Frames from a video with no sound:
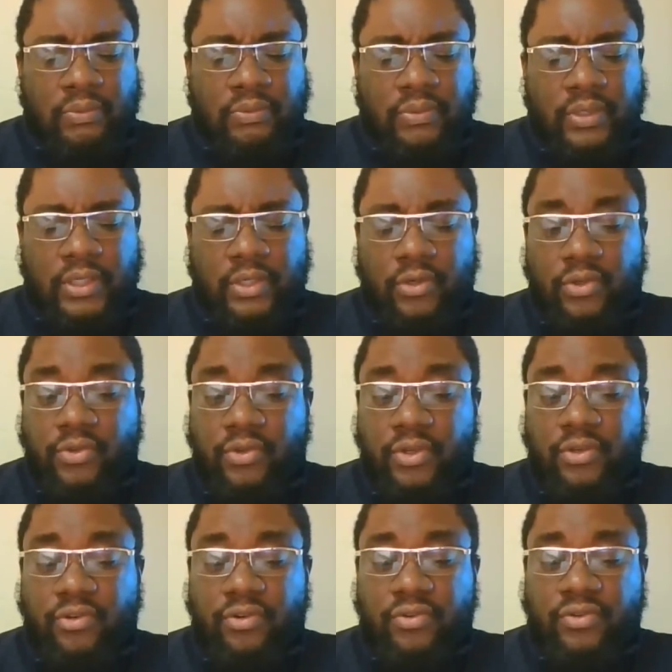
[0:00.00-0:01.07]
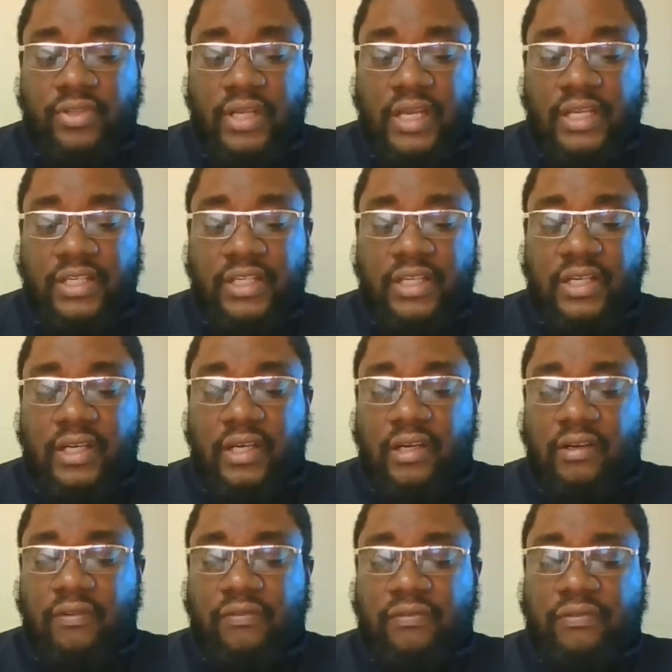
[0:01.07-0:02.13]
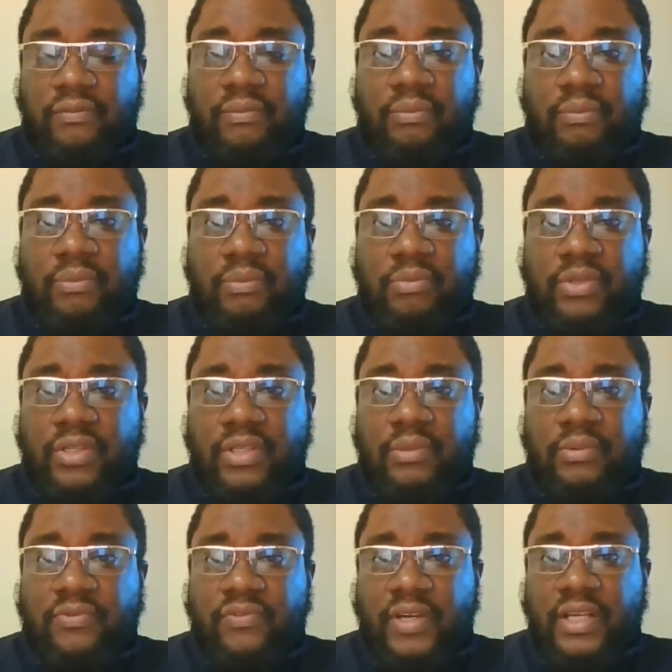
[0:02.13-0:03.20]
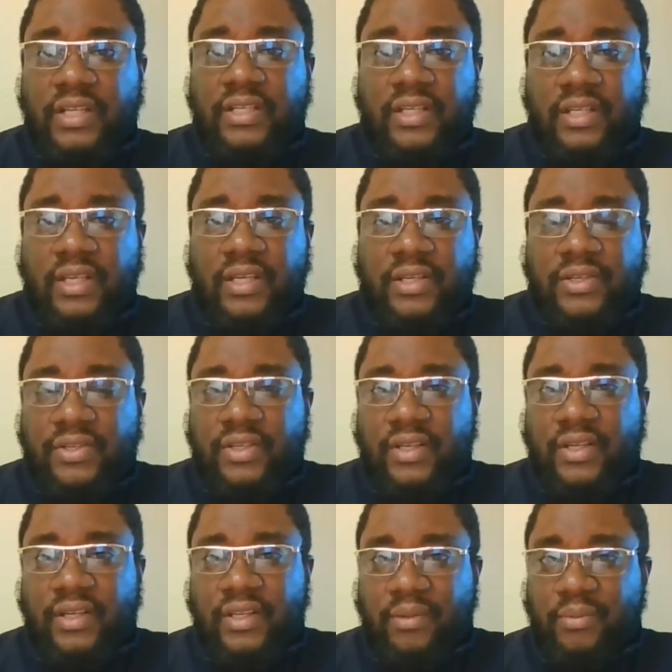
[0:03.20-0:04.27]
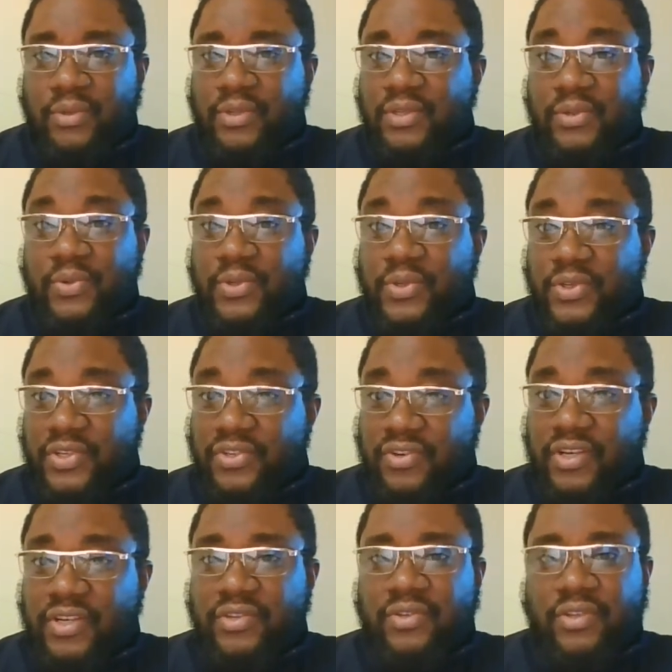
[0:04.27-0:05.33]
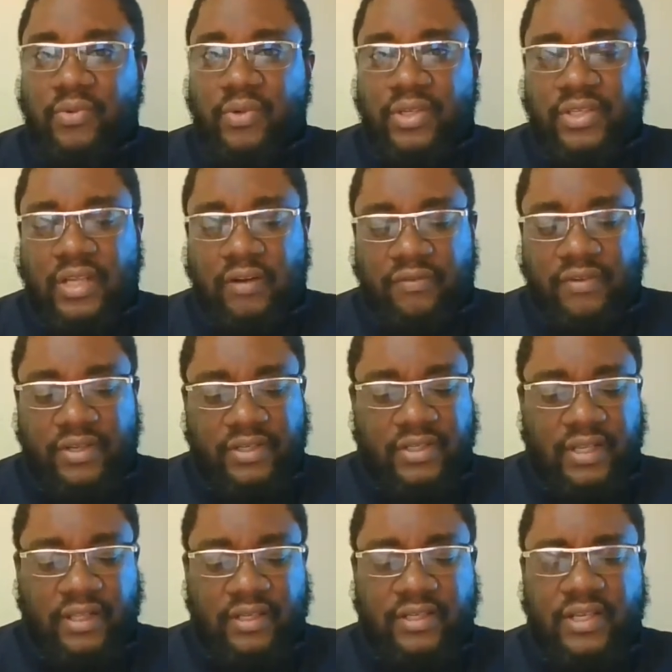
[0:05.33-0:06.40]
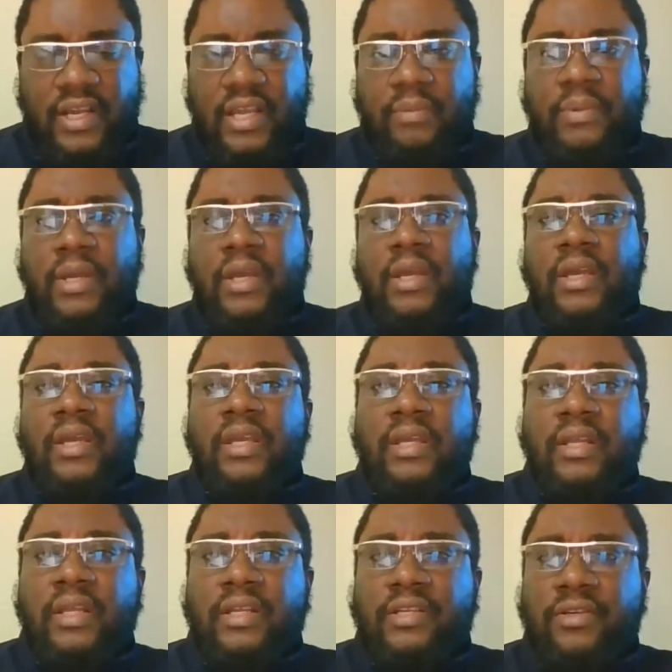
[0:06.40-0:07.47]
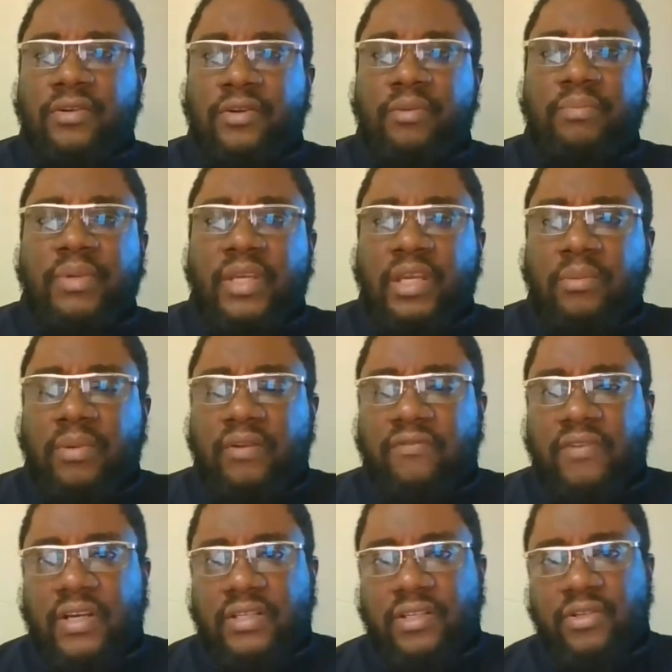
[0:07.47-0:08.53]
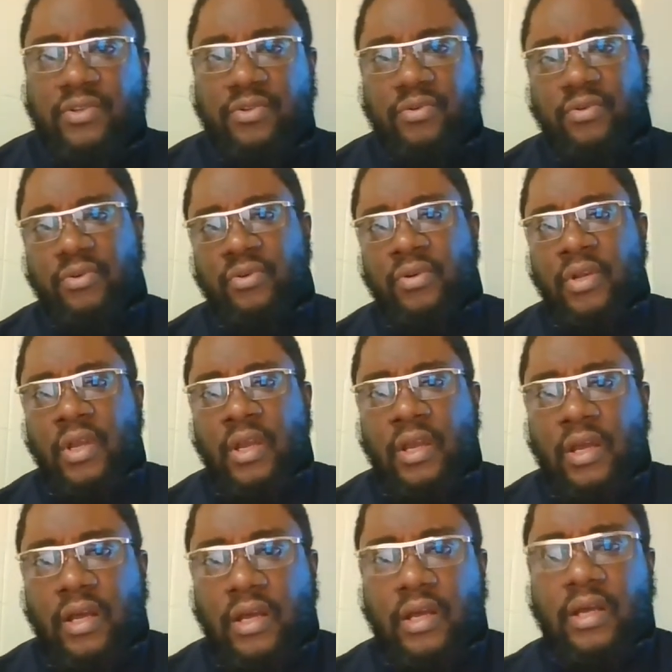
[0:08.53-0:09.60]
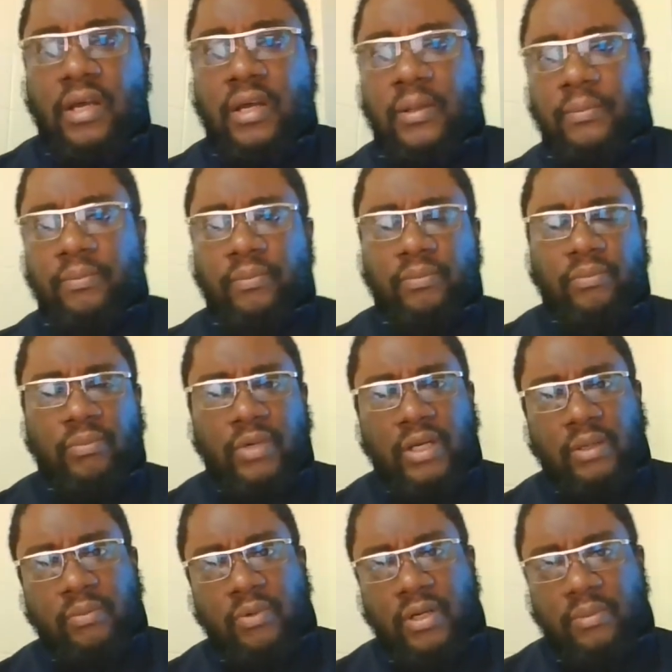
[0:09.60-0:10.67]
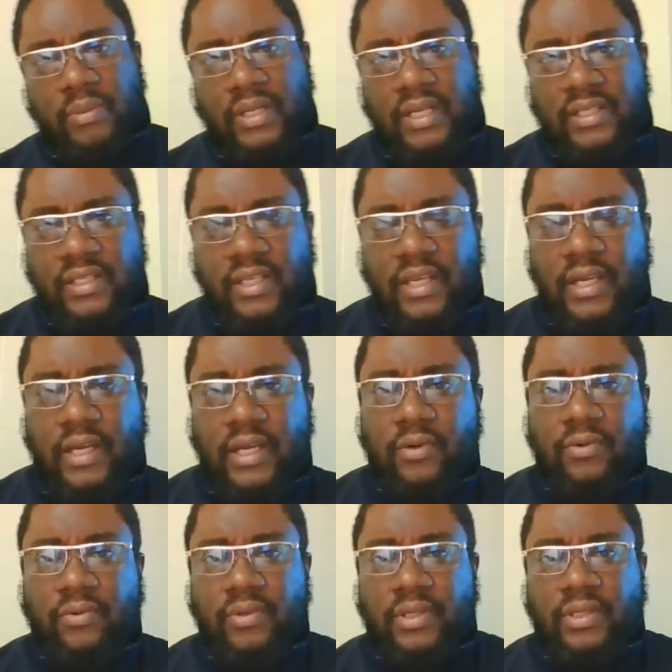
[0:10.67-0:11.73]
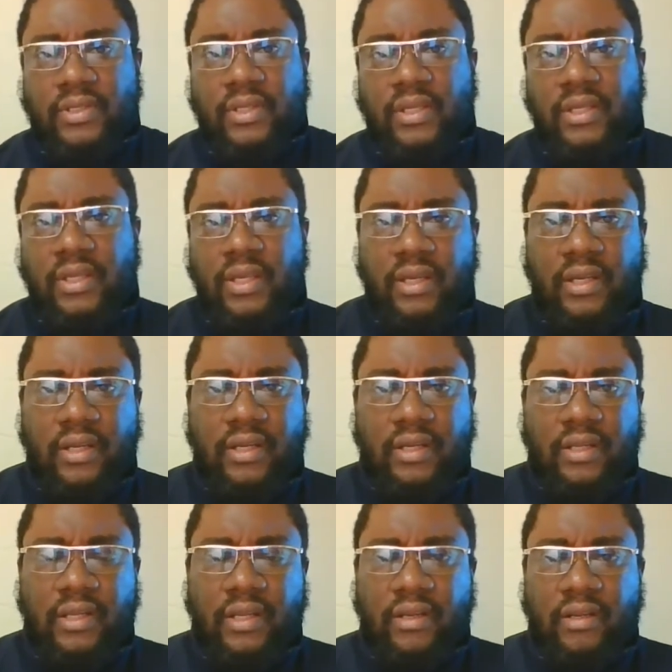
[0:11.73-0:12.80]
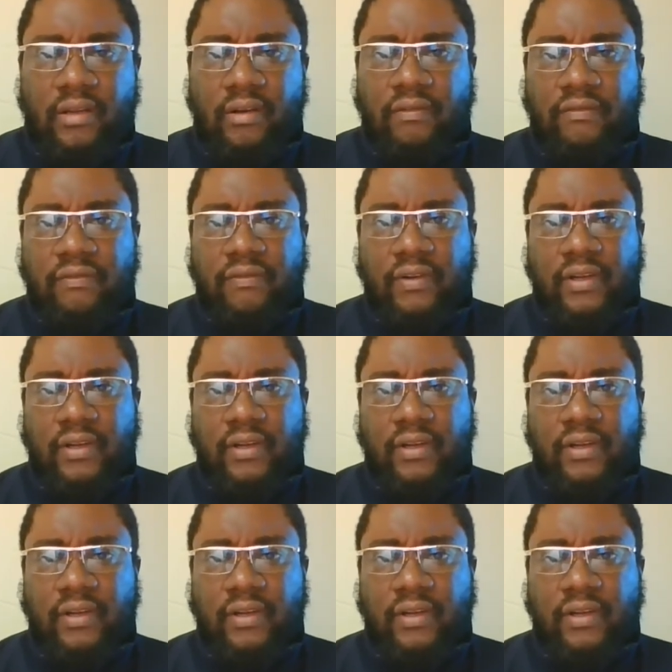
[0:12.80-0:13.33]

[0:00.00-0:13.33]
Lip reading: he also introduced the idea of Muslims fighting against other Muslims, which was strange to the West Africans at the time. He later on became advisor to Muhammad Askia, who was the king then of